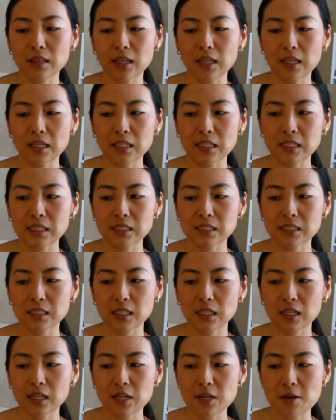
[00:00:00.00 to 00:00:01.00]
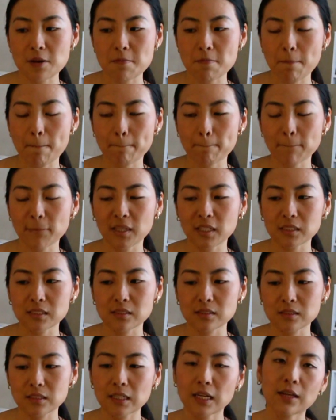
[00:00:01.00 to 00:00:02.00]
is
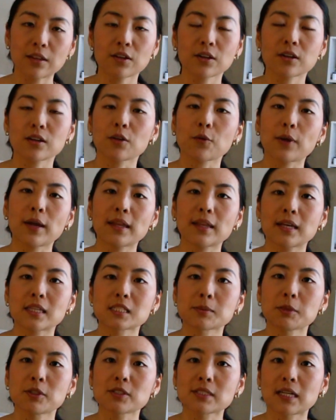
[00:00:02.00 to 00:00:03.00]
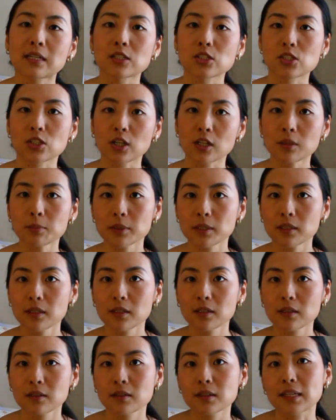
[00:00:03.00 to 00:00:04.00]
mixed together in a way that smells kind of sharp,
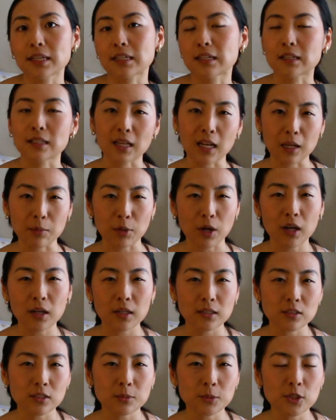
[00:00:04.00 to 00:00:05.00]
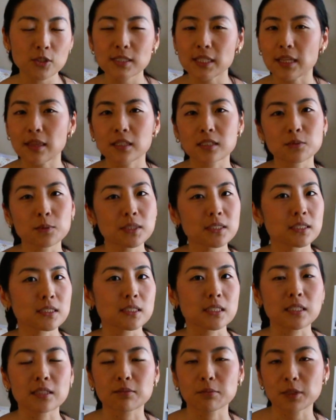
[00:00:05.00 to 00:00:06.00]
like a cleaning product almost, and this one
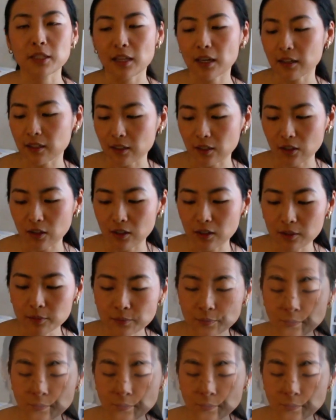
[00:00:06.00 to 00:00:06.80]
doesn't give me that at all.